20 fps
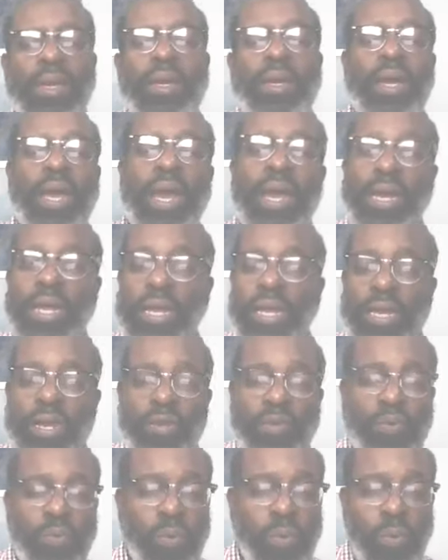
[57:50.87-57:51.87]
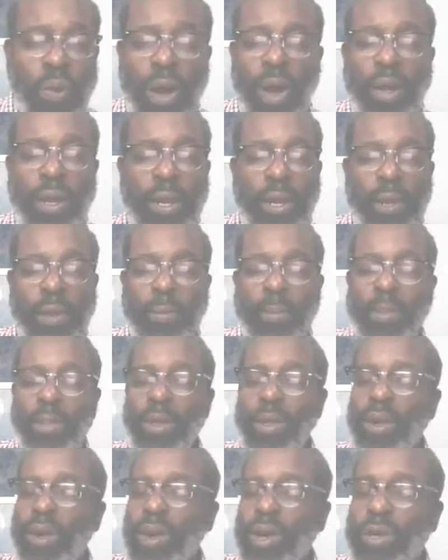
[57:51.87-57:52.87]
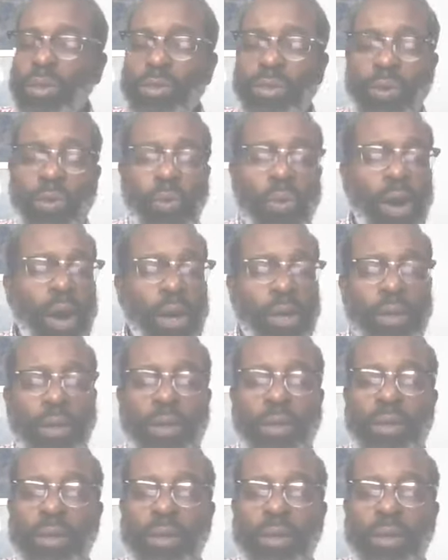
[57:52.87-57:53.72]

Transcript: and he is walking on the water